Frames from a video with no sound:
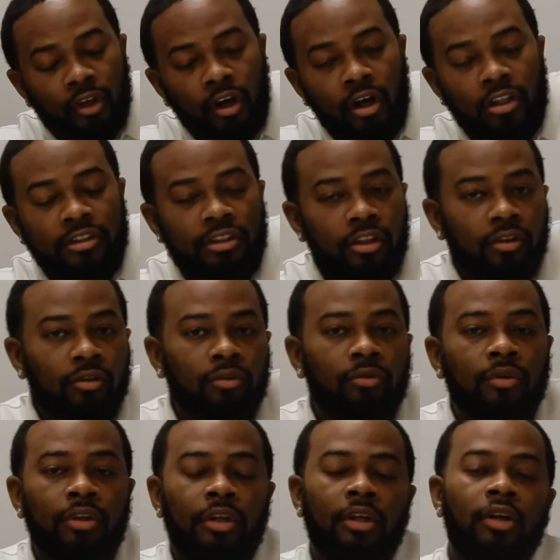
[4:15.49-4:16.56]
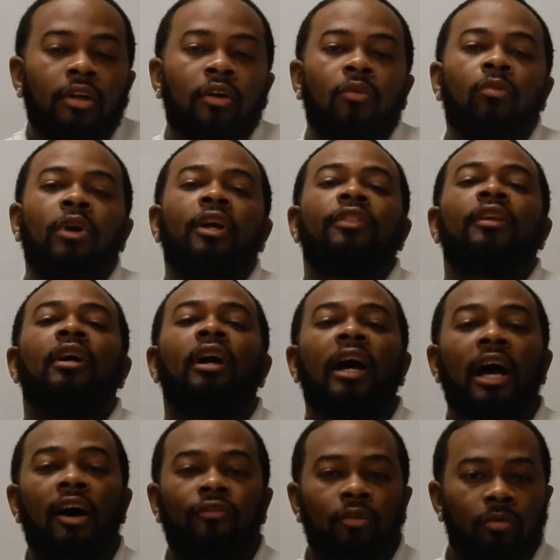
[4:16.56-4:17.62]
also with
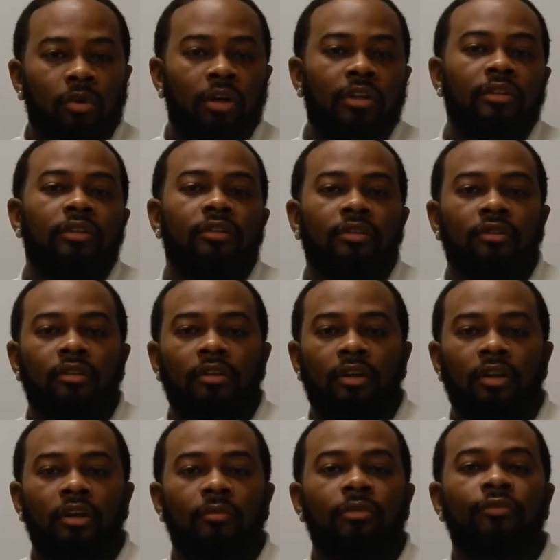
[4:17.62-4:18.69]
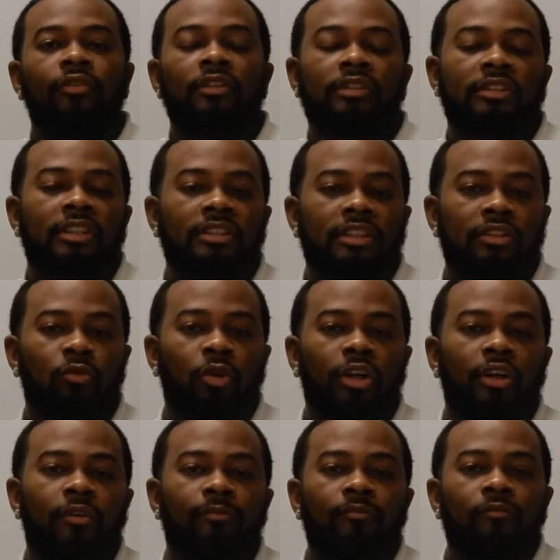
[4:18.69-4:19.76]
alpha-1 deficiencies as
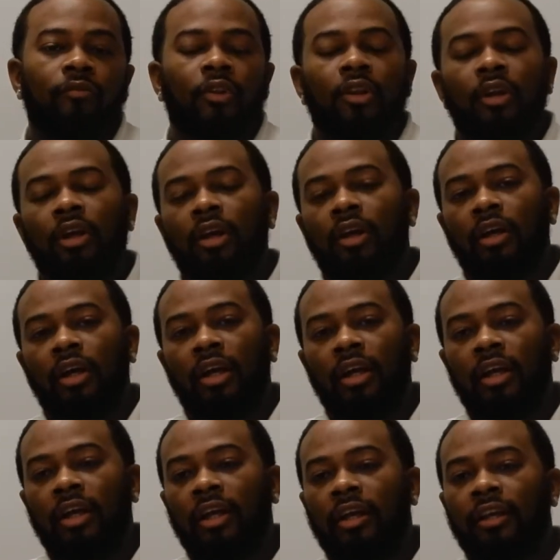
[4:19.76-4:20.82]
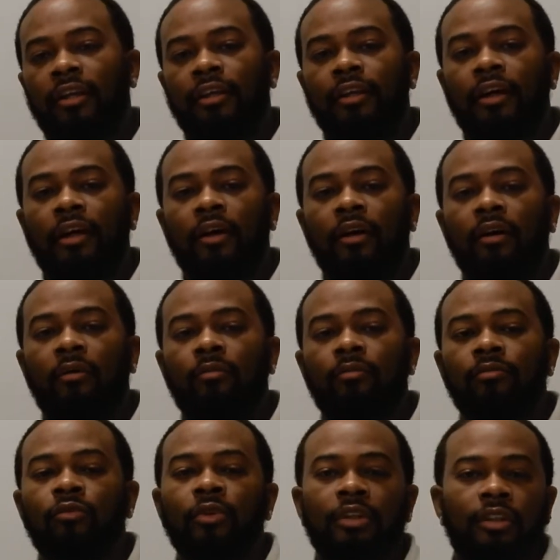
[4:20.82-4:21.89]
well. And
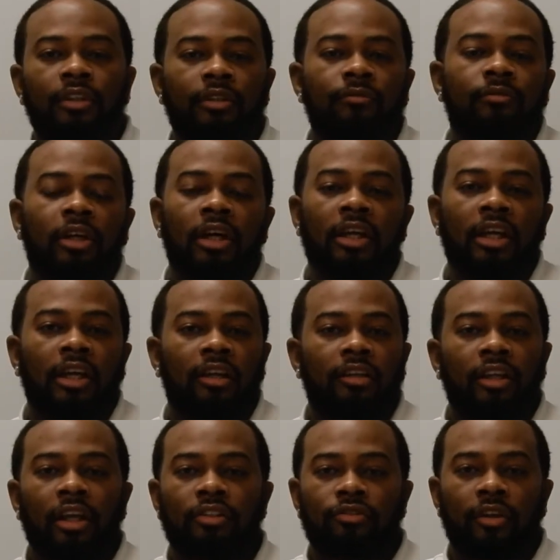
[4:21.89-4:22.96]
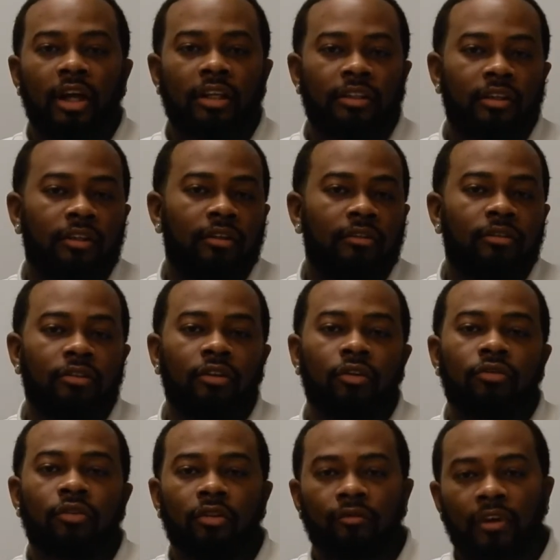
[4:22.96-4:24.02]
we, again, extract it, go
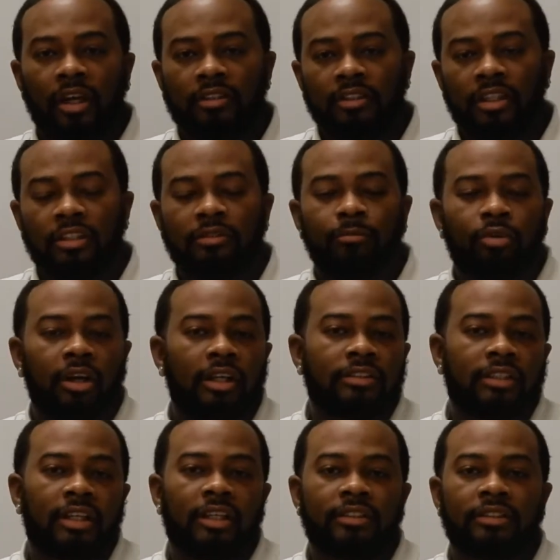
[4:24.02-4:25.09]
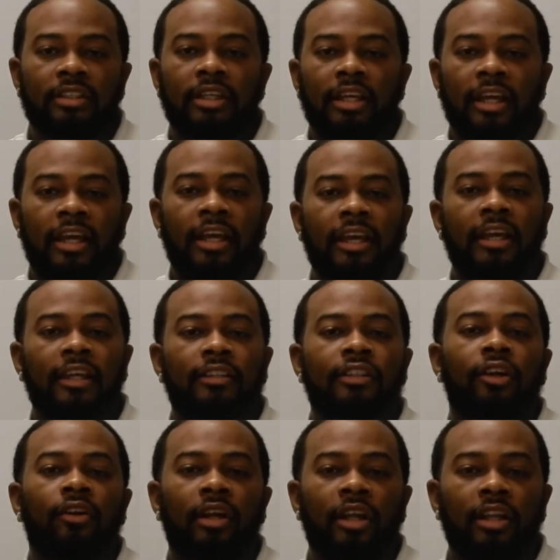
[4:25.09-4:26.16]
through the vaccination process, and
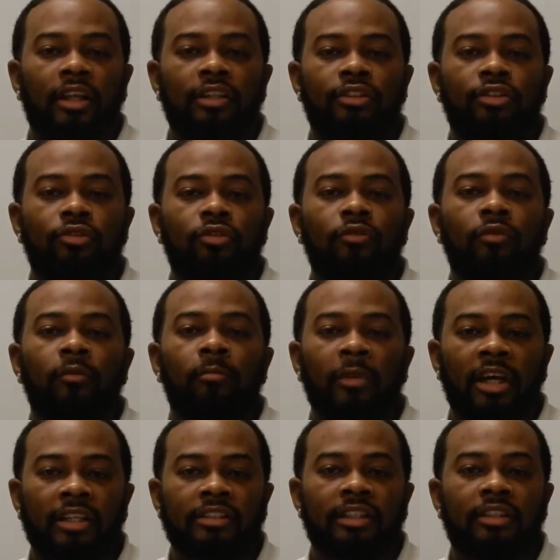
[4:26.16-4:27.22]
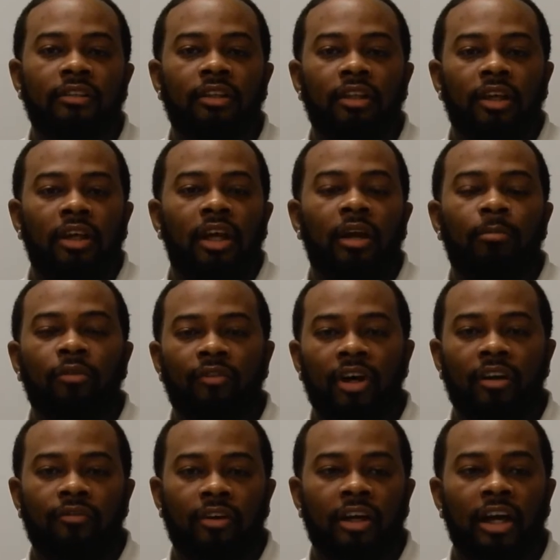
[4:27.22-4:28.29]
turn that into medicine and
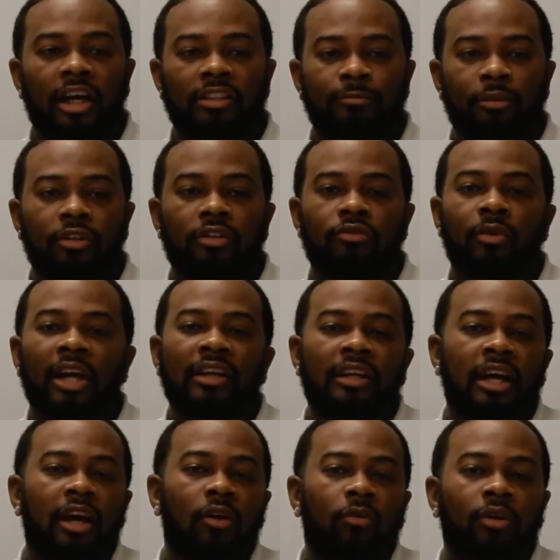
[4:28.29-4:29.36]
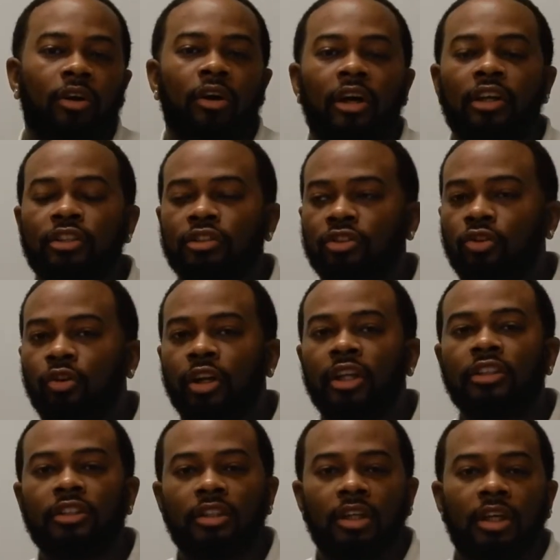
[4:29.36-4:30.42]
provide it for the hospitals. Right now, we are at a
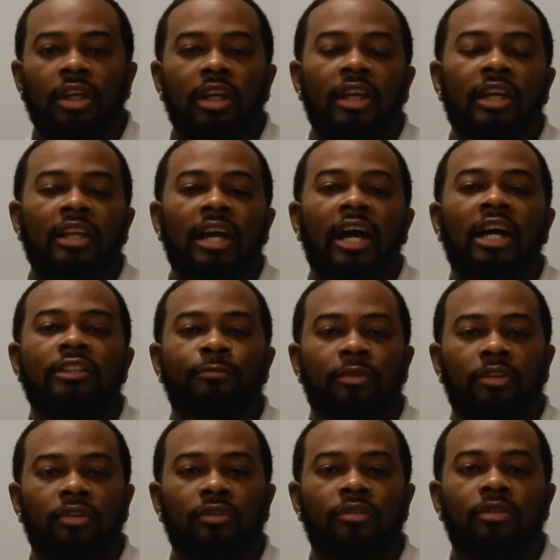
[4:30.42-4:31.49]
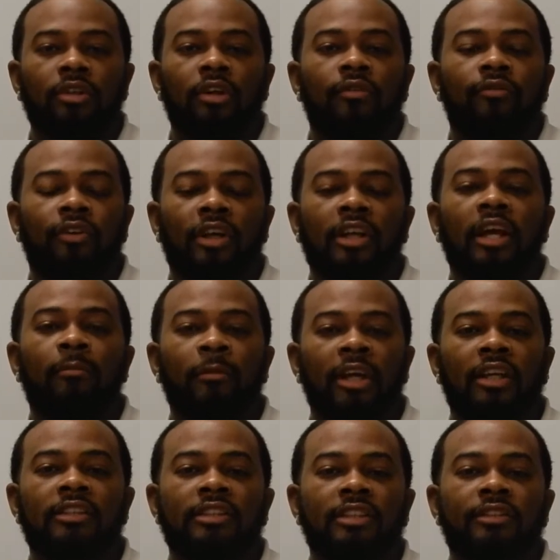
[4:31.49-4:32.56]
shortage in hospitals for that
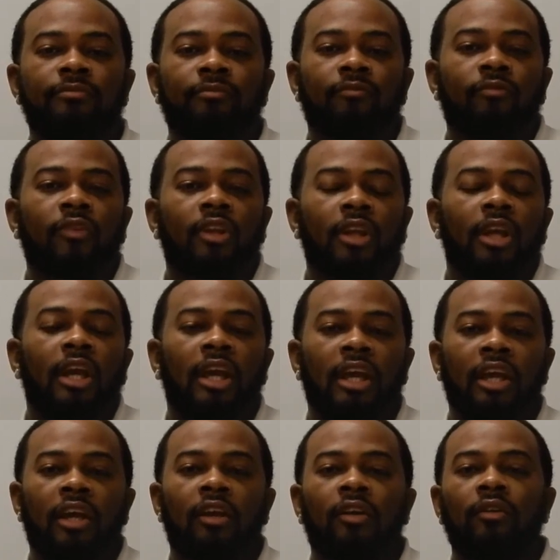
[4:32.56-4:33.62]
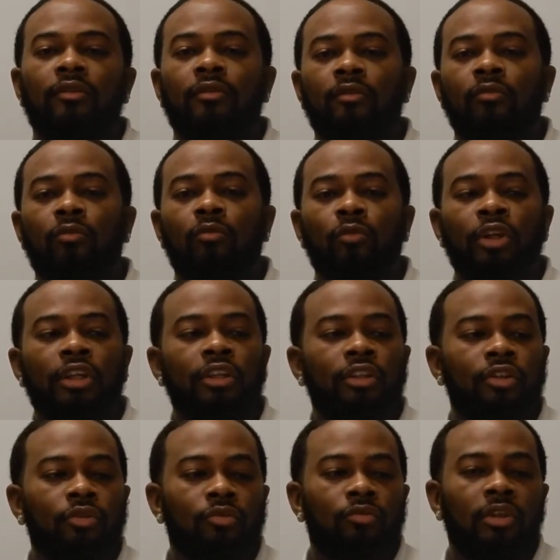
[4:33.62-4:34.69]
medicine, and we
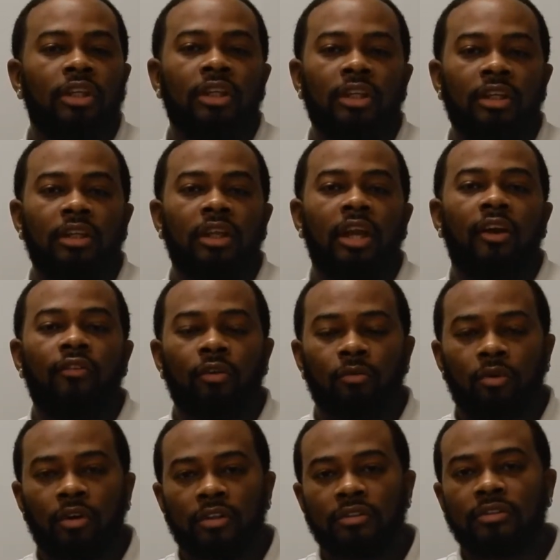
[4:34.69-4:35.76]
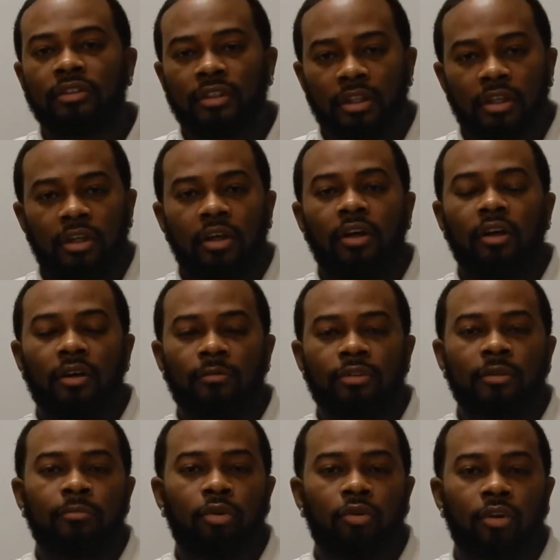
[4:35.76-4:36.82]
do need everyone's
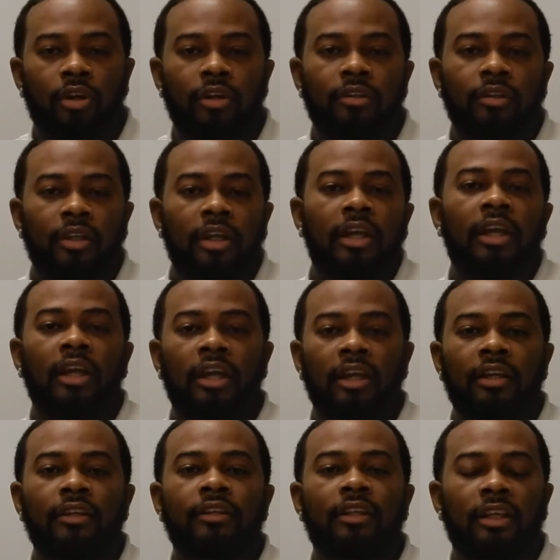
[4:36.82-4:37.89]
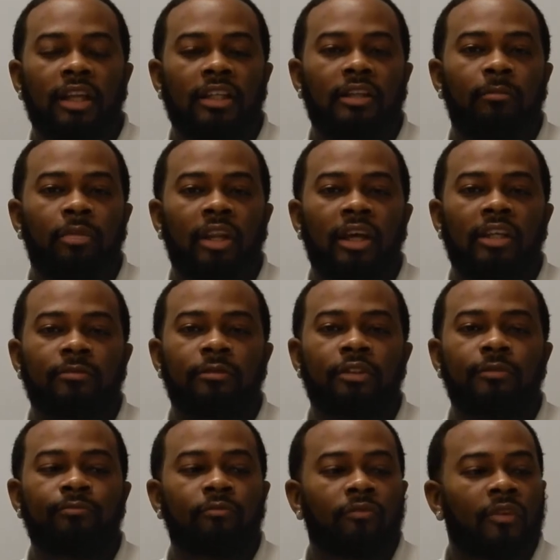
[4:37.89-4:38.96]
support in collecting
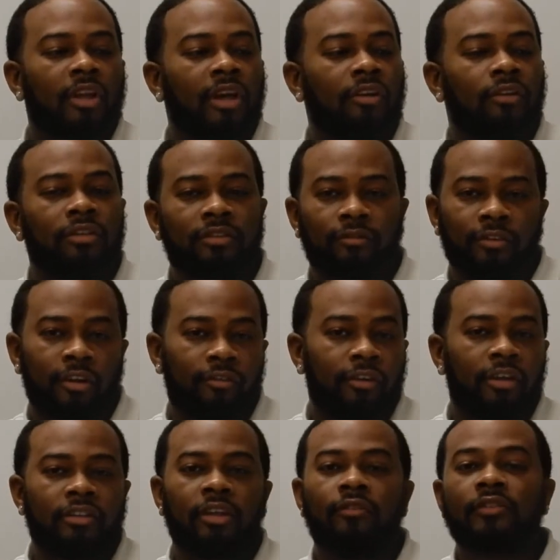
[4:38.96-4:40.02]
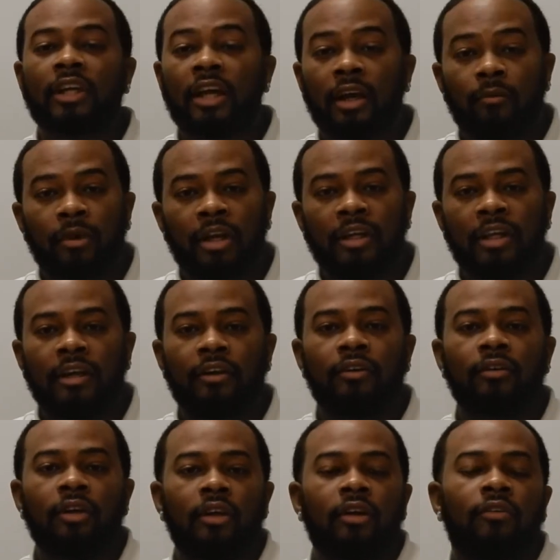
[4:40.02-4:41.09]
plasma. I know it's a very, very tough time right
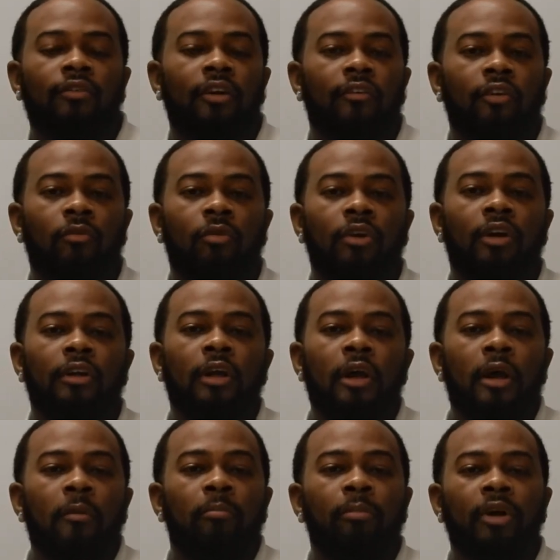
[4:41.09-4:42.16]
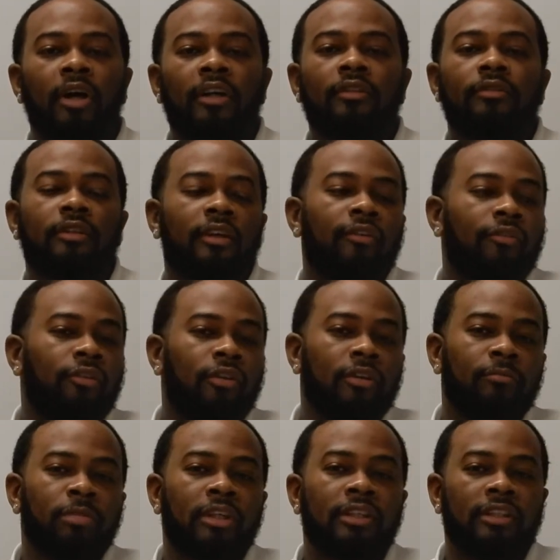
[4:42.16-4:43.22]
now for everyone, but if you
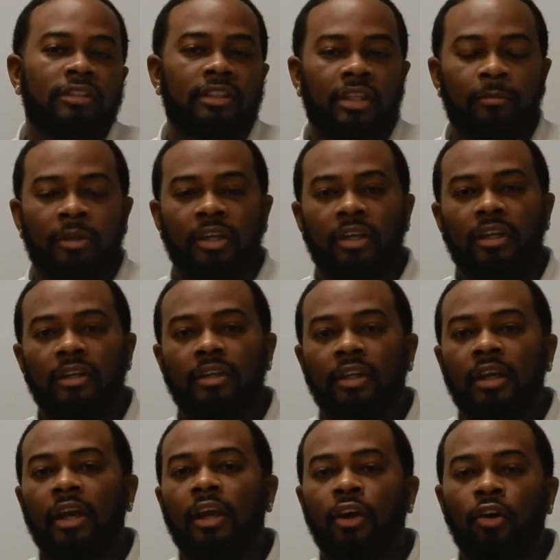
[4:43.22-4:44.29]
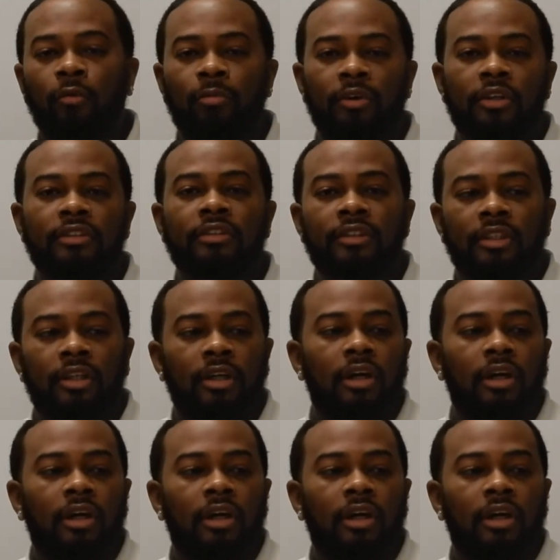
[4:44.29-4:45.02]
could please come in, help us